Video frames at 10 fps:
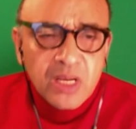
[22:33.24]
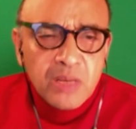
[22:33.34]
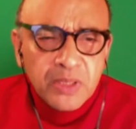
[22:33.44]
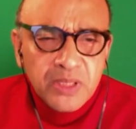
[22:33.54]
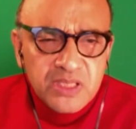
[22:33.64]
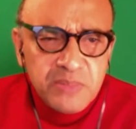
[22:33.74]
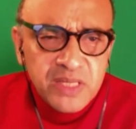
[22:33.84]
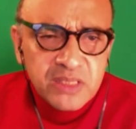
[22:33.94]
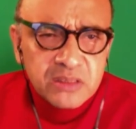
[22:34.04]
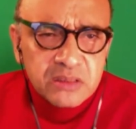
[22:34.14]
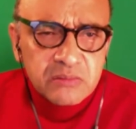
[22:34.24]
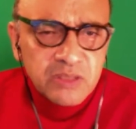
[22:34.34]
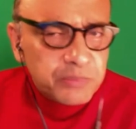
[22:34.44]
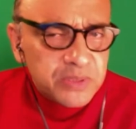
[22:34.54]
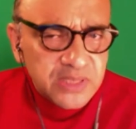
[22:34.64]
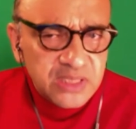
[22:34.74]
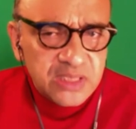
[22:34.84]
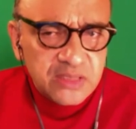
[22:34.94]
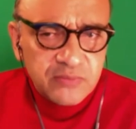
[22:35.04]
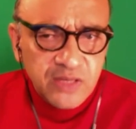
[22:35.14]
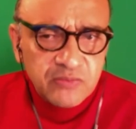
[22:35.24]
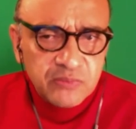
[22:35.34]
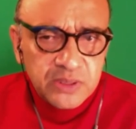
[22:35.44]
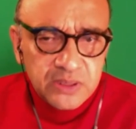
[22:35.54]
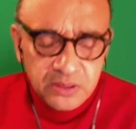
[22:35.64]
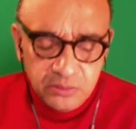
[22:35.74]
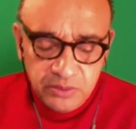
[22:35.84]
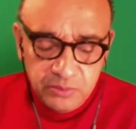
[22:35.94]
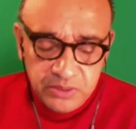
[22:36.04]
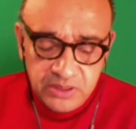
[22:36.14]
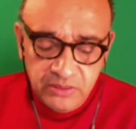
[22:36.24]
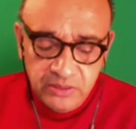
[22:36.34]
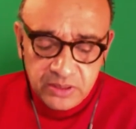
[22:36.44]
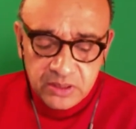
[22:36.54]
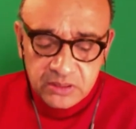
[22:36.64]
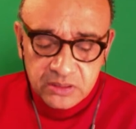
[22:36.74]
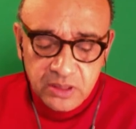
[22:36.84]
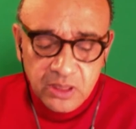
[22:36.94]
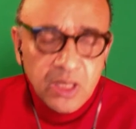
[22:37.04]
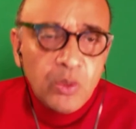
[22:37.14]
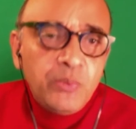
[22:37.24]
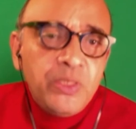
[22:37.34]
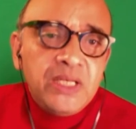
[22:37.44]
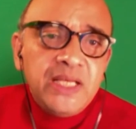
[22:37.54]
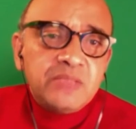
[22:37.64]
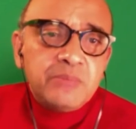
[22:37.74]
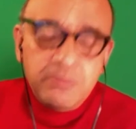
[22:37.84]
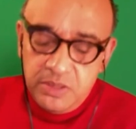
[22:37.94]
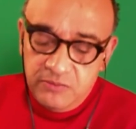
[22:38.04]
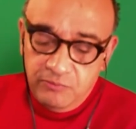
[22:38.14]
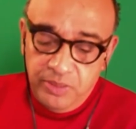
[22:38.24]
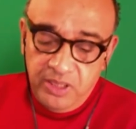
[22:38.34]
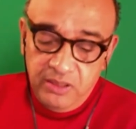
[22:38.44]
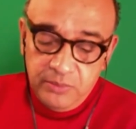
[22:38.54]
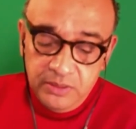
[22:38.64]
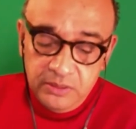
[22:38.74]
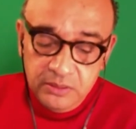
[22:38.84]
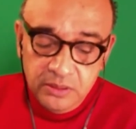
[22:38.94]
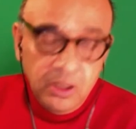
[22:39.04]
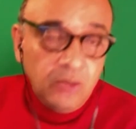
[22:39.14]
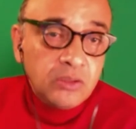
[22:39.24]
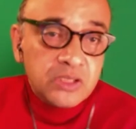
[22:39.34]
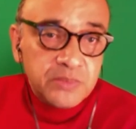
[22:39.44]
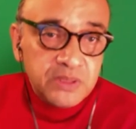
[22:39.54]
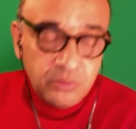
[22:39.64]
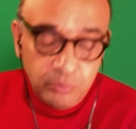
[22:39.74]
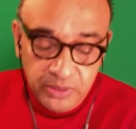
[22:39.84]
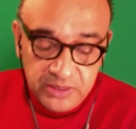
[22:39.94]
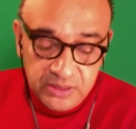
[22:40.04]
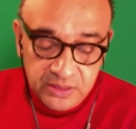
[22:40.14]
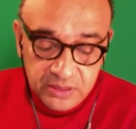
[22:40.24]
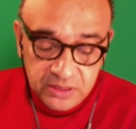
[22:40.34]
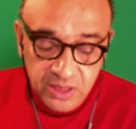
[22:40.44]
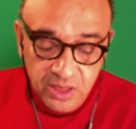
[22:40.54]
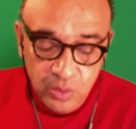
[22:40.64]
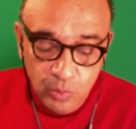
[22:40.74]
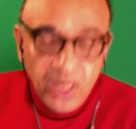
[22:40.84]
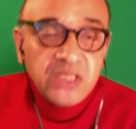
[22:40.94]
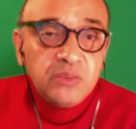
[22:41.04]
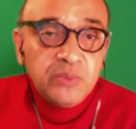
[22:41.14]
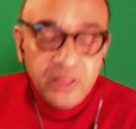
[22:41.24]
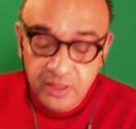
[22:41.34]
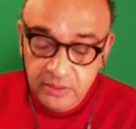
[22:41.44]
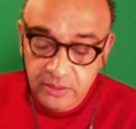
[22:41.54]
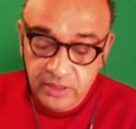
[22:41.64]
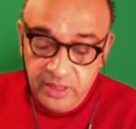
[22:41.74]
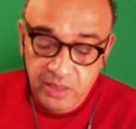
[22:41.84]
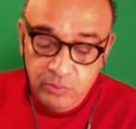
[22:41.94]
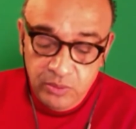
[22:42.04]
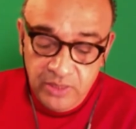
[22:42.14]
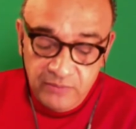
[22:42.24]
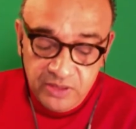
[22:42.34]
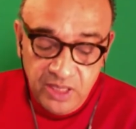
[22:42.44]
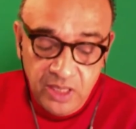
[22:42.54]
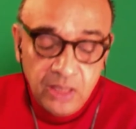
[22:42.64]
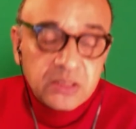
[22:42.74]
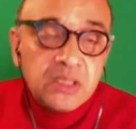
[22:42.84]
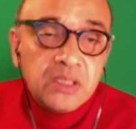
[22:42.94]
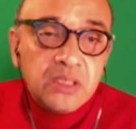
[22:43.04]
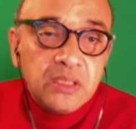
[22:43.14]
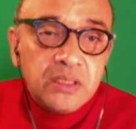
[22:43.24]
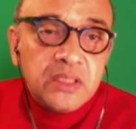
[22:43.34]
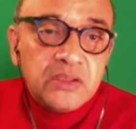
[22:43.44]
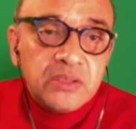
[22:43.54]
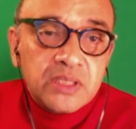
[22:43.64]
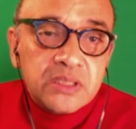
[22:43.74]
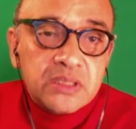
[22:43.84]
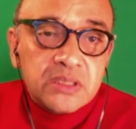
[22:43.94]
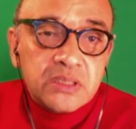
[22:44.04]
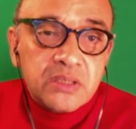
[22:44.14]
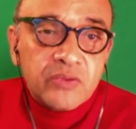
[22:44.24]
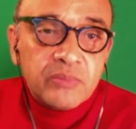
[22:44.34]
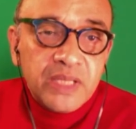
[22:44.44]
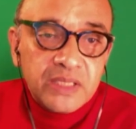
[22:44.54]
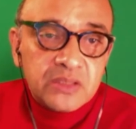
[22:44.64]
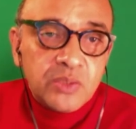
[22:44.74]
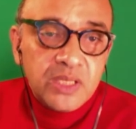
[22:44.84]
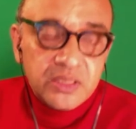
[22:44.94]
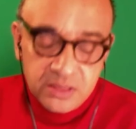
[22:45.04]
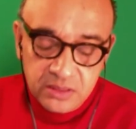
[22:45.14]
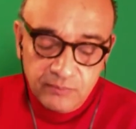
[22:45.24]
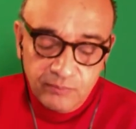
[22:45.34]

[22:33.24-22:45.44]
But this makes representative government a little bit mysterious. When we elect members of parliament, congressmen or presidents, why should we think that they will have at heart the interests that matter to us?